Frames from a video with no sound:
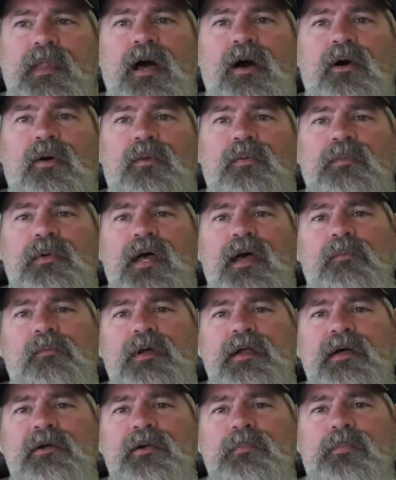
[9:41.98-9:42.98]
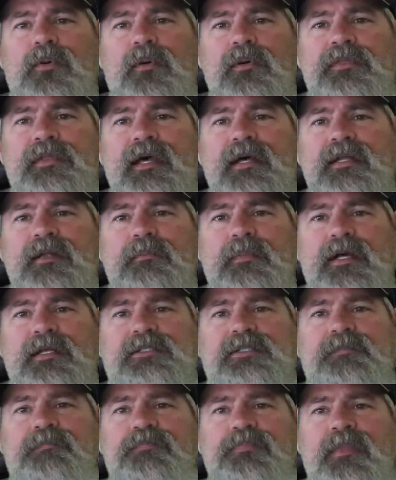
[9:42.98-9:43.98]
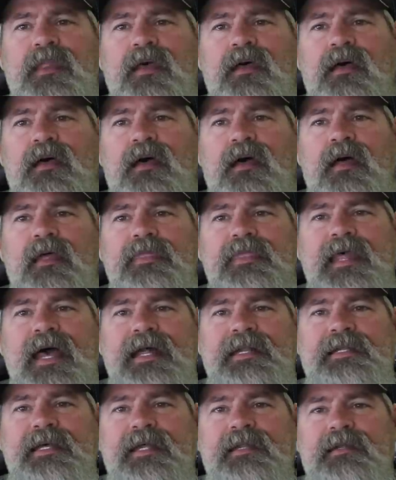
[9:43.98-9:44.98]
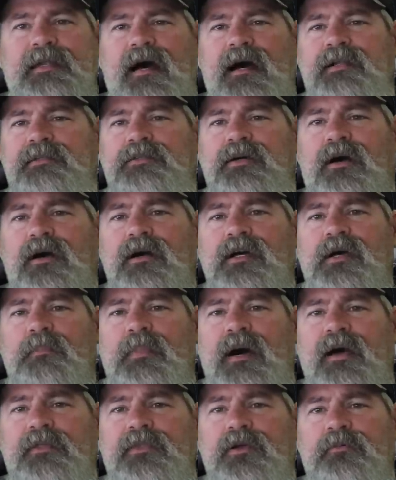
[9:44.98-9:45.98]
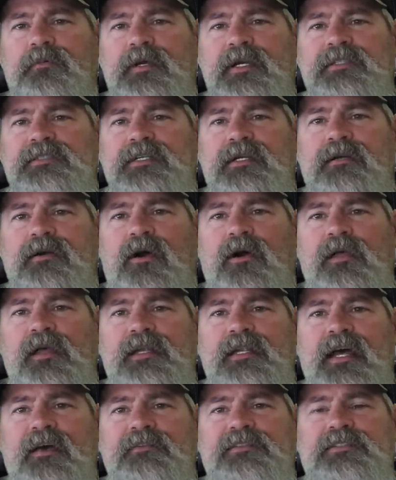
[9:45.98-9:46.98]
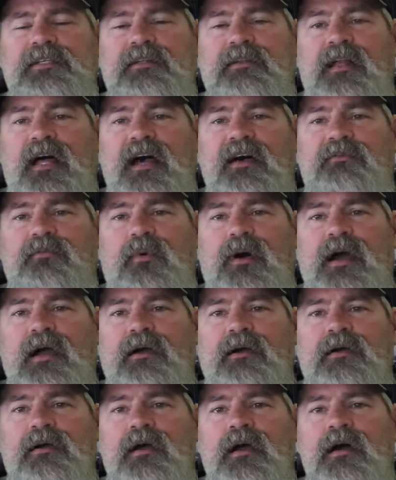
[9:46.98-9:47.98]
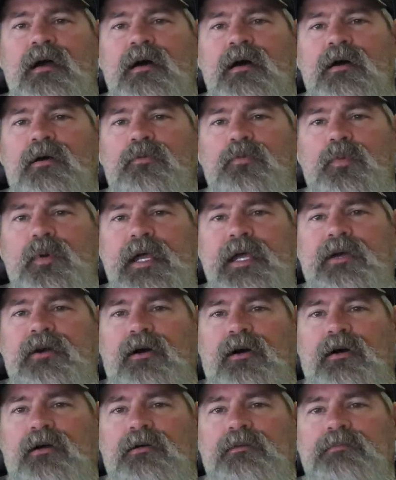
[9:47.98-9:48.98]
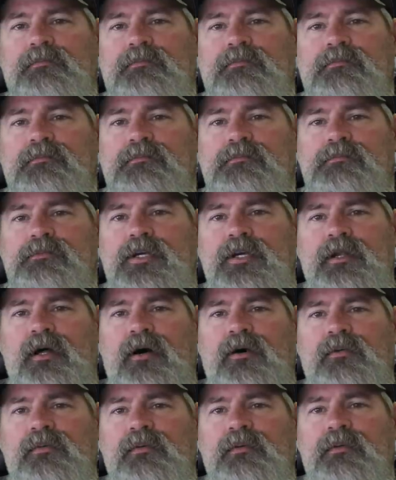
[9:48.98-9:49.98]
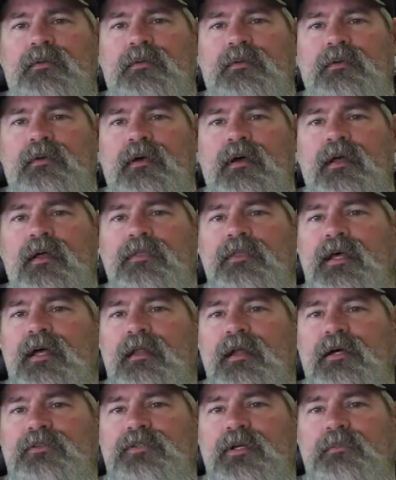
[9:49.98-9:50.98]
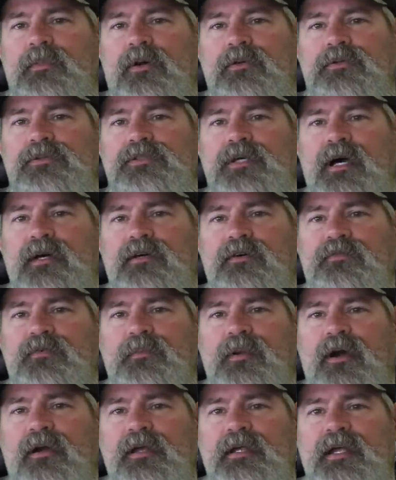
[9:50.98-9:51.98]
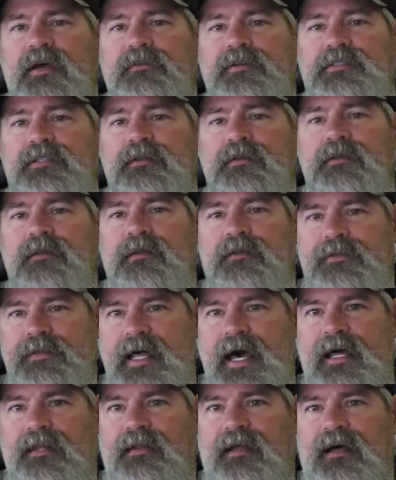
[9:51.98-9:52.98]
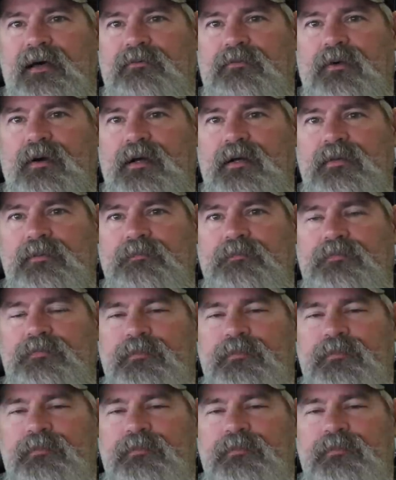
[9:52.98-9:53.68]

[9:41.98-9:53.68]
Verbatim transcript: Oh, and one other important thing to mention, they did not talk about the recent Harley-Davidson Livewire recall. You know, the electric motorcycle from Harley-Davidson, that Livewire.